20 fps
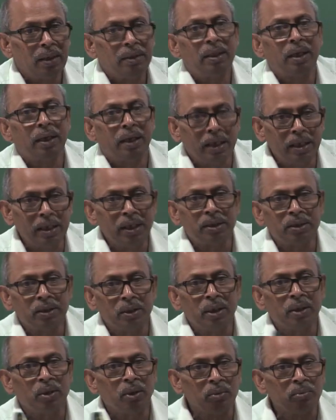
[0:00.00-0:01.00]
The
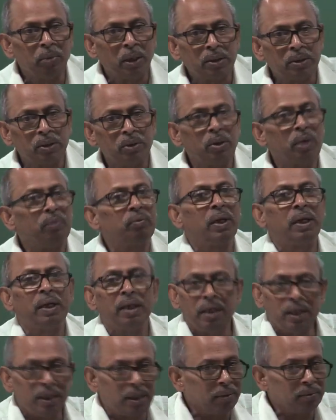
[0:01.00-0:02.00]
radiation and convection we have
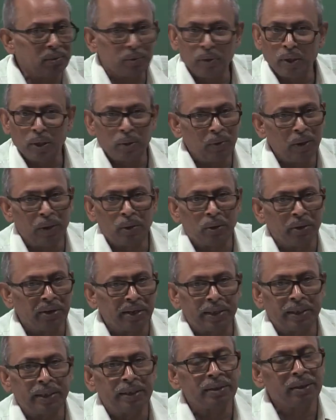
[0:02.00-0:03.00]
taken in terms of equivalent
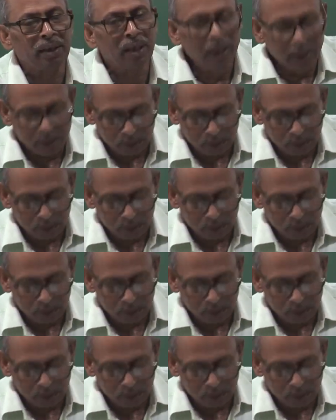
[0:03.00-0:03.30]
conductance.